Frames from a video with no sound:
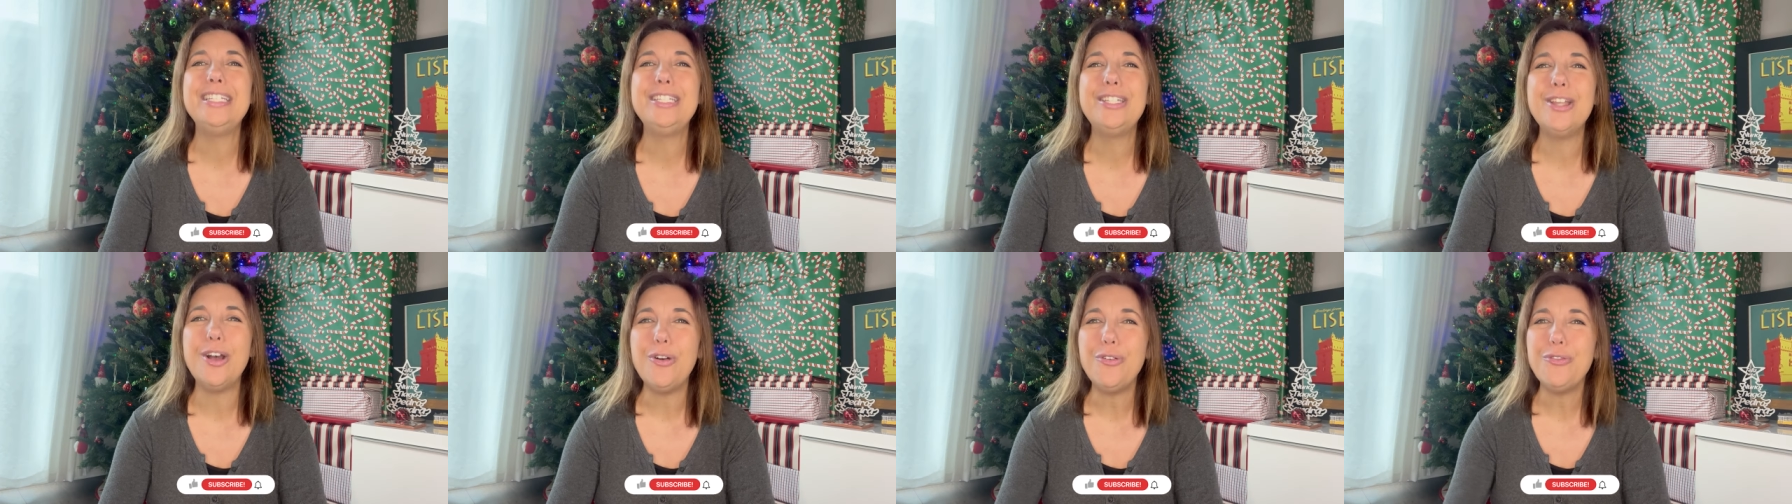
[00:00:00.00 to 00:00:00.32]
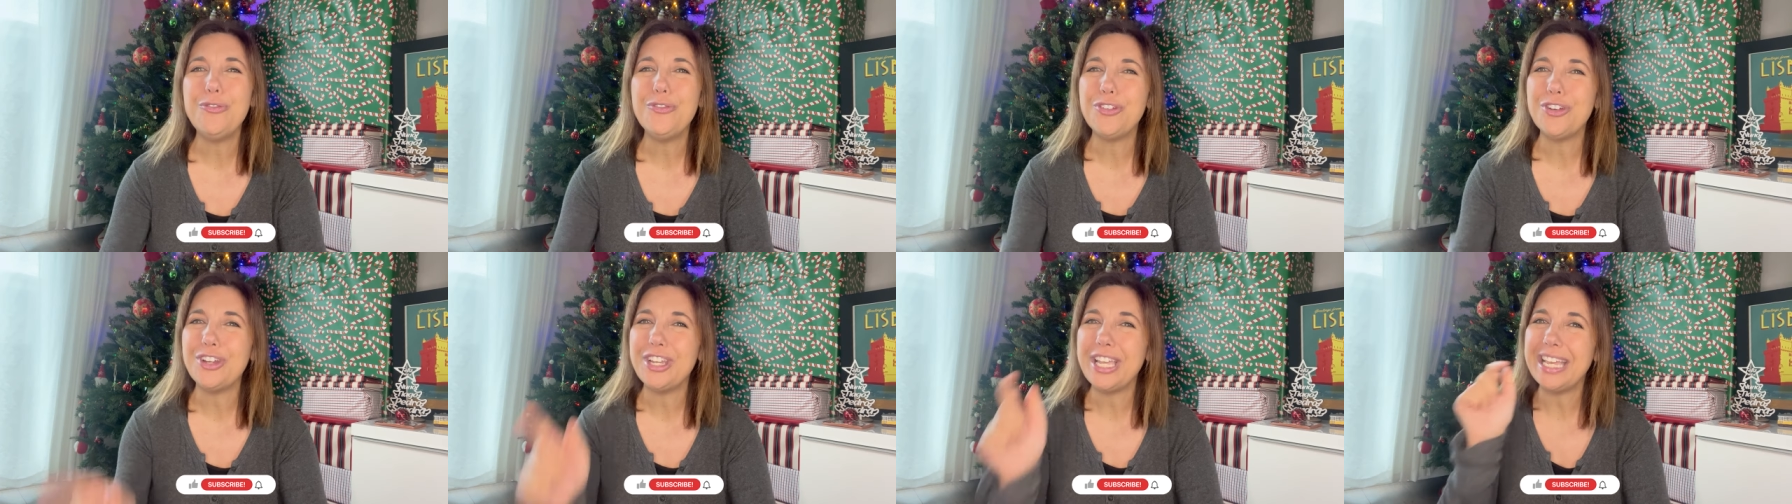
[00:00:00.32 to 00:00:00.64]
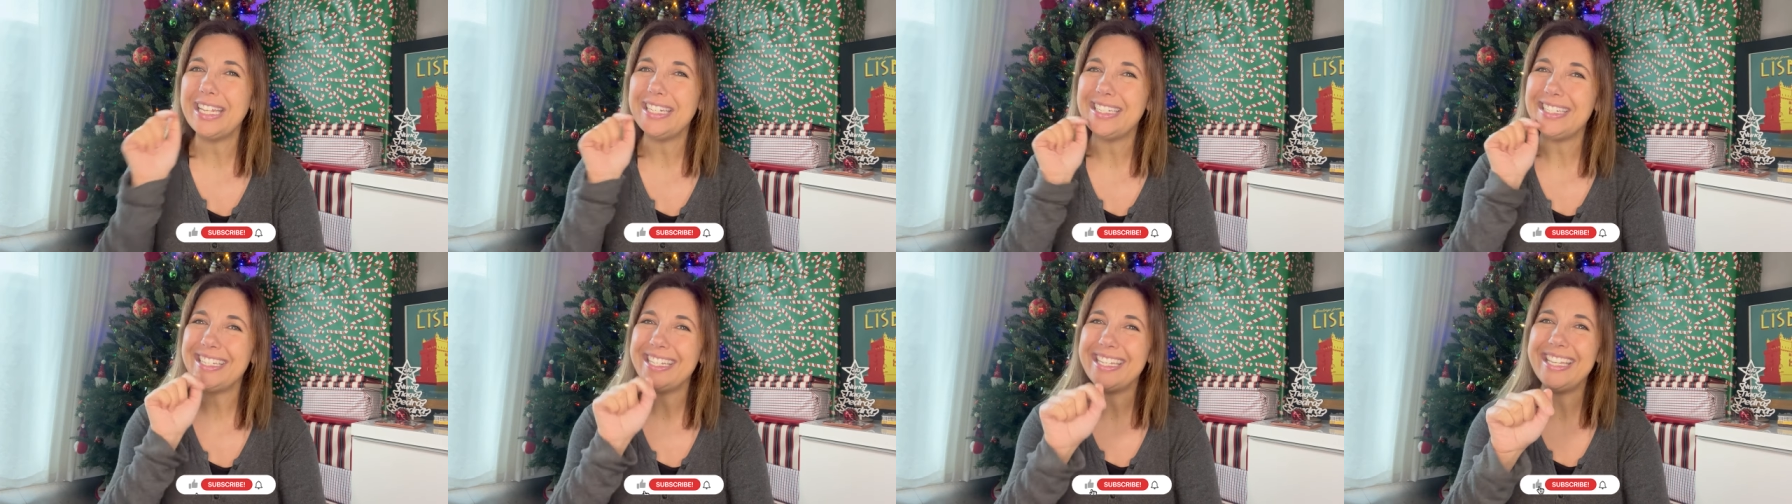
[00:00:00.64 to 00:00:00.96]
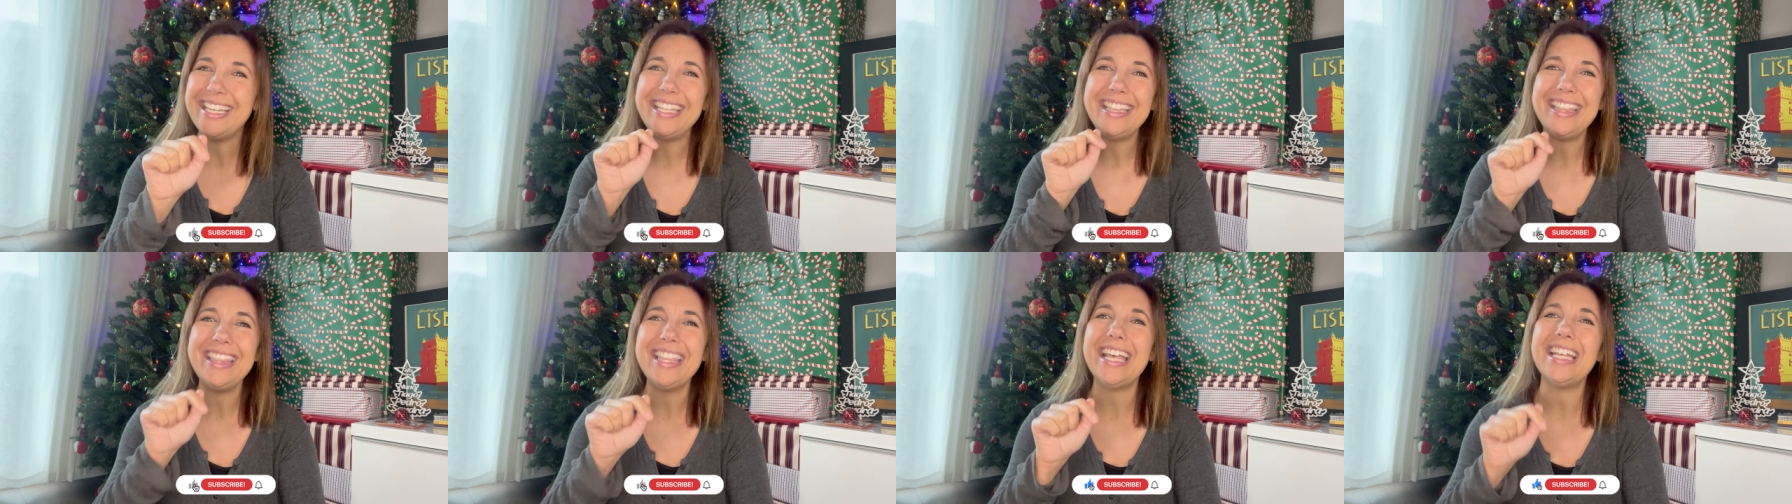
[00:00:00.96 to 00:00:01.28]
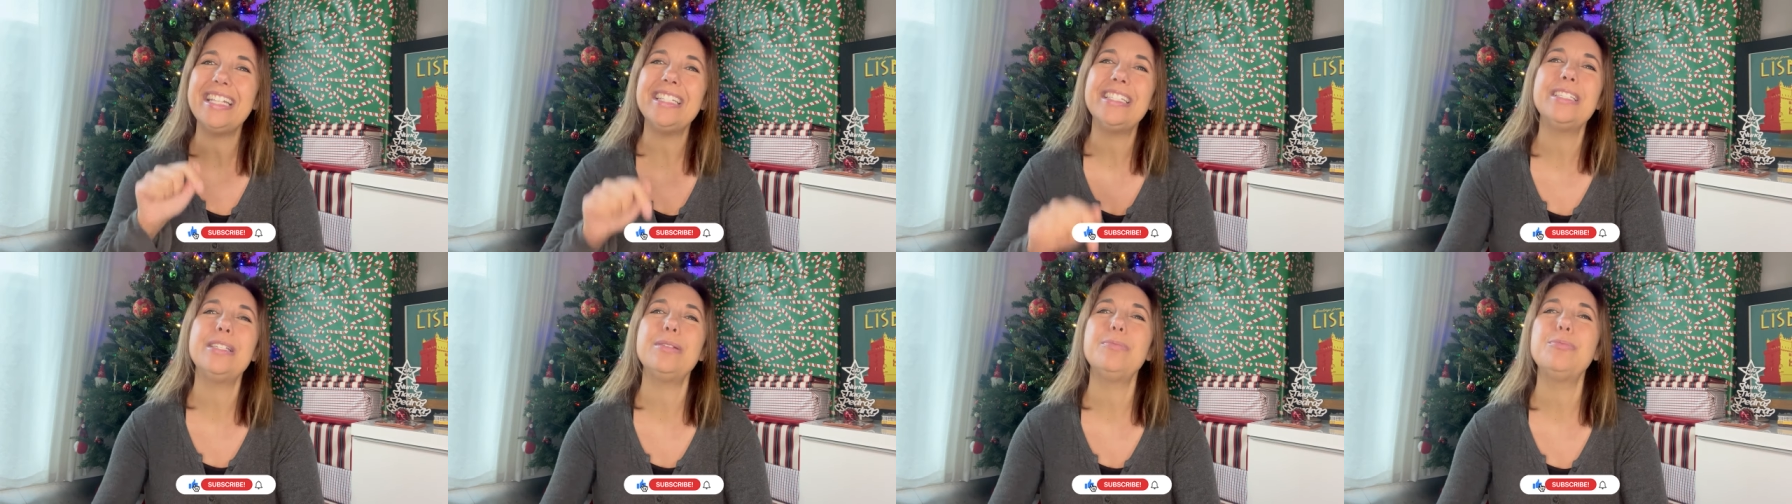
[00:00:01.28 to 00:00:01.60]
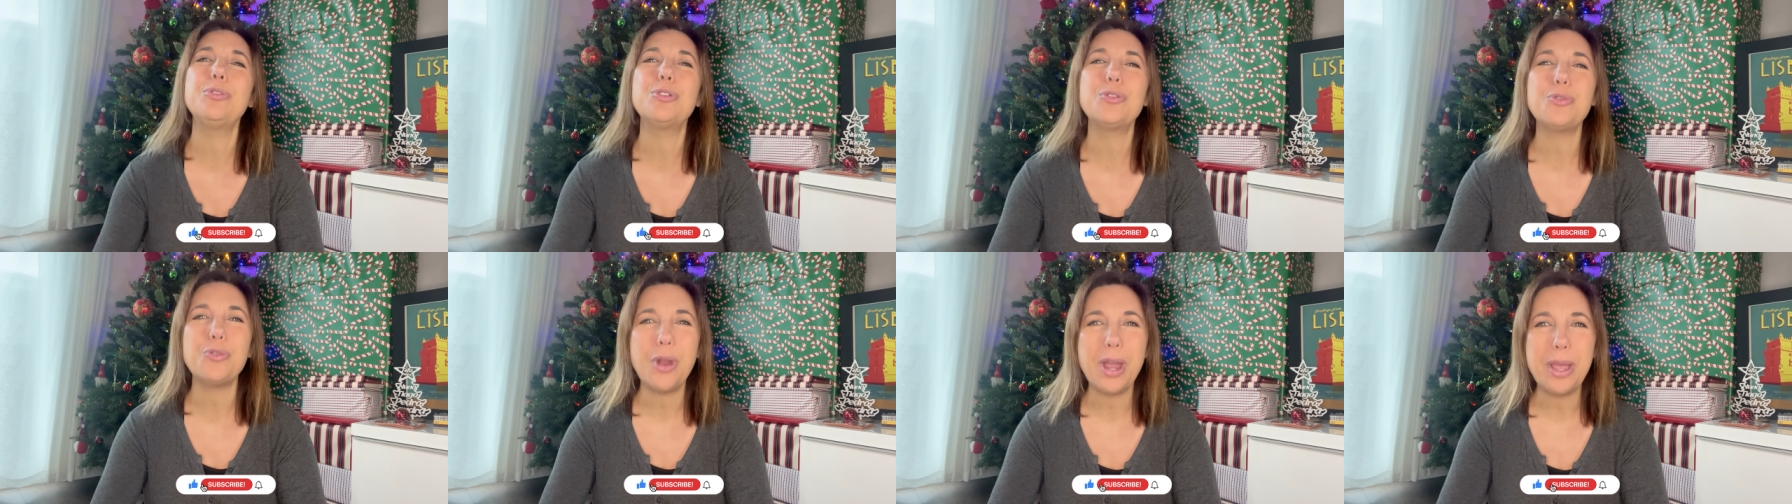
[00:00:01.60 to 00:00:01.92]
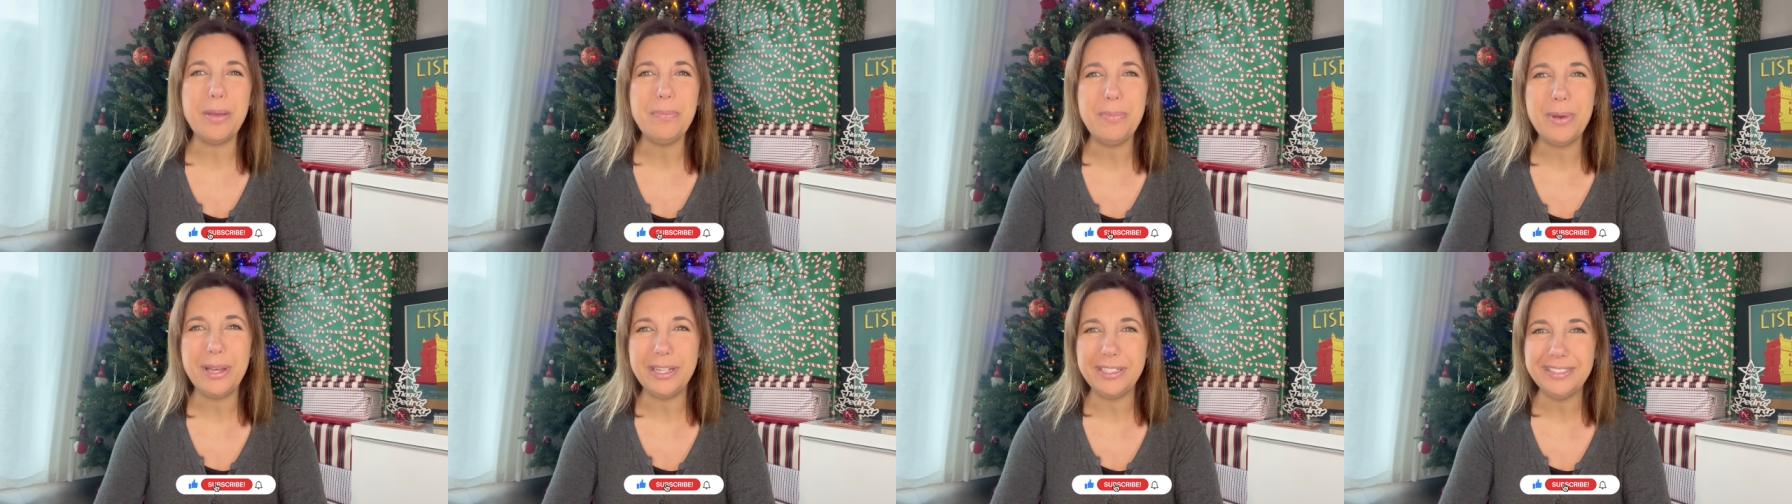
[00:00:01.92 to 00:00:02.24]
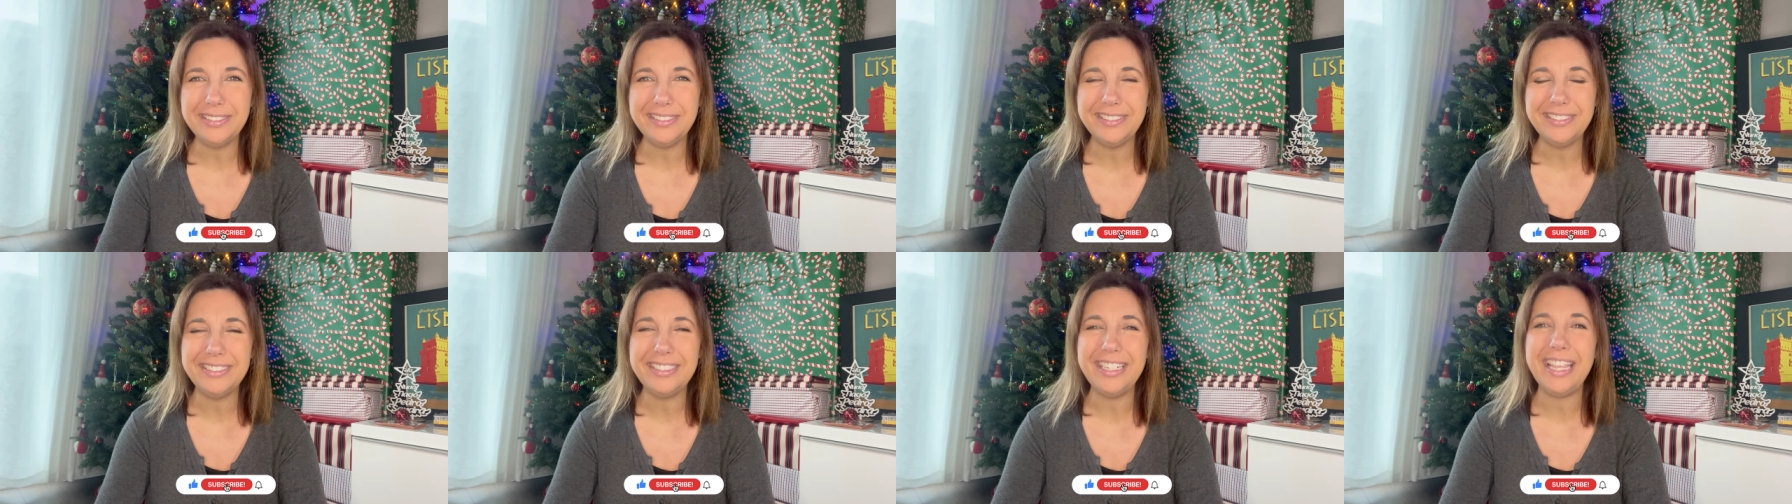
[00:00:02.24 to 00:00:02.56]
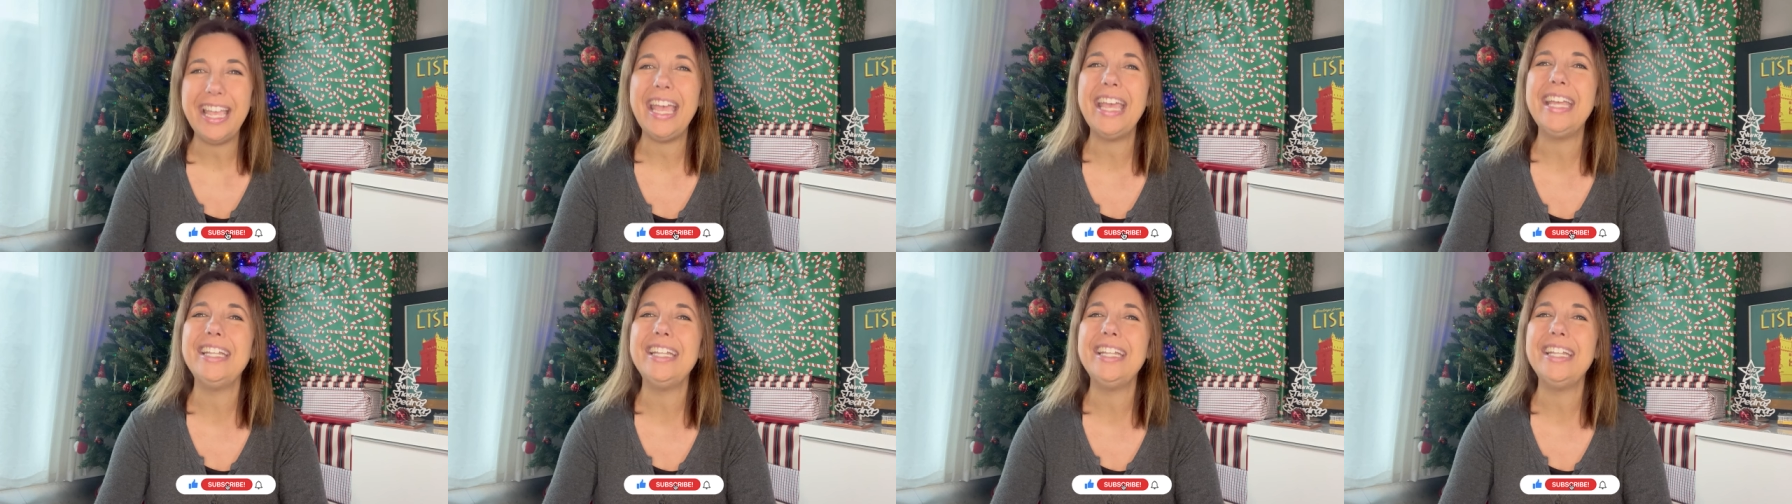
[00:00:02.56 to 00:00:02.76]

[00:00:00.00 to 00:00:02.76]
don't forget to hit that subscribe button